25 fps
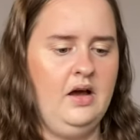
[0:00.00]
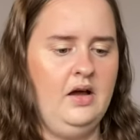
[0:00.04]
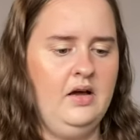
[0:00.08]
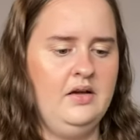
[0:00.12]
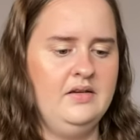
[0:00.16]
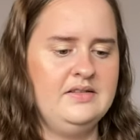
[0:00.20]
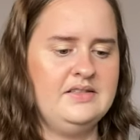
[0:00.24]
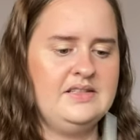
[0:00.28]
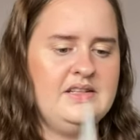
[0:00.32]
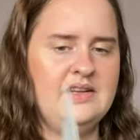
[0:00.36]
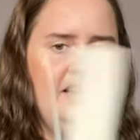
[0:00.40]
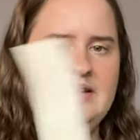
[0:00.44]

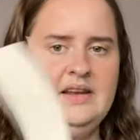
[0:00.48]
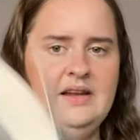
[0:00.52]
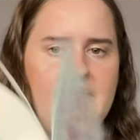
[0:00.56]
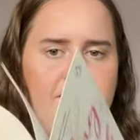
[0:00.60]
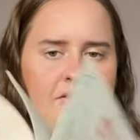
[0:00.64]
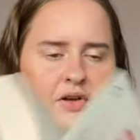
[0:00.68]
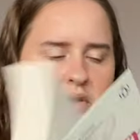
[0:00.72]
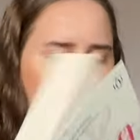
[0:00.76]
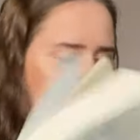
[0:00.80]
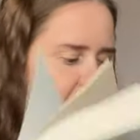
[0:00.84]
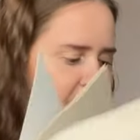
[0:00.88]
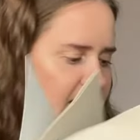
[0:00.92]
slightly
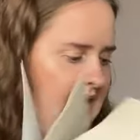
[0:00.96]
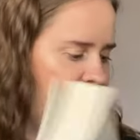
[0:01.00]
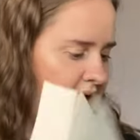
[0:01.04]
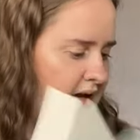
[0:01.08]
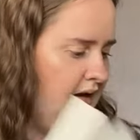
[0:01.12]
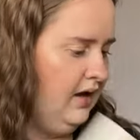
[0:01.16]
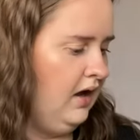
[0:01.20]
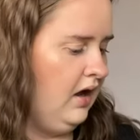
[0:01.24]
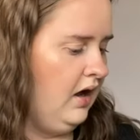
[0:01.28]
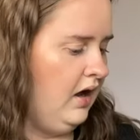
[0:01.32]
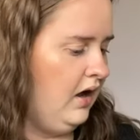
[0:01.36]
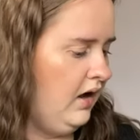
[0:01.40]
floppy.
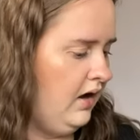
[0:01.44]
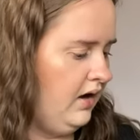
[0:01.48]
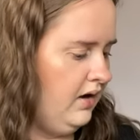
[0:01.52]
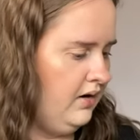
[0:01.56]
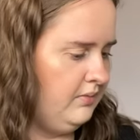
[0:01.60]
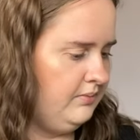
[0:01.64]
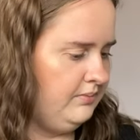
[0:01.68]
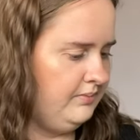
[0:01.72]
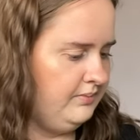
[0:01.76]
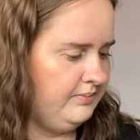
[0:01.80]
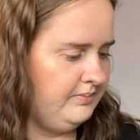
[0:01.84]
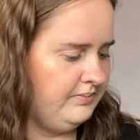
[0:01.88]

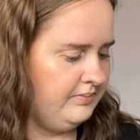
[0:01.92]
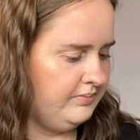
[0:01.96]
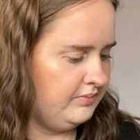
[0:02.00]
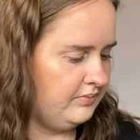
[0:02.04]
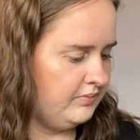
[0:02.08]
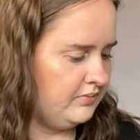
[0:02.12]
Um,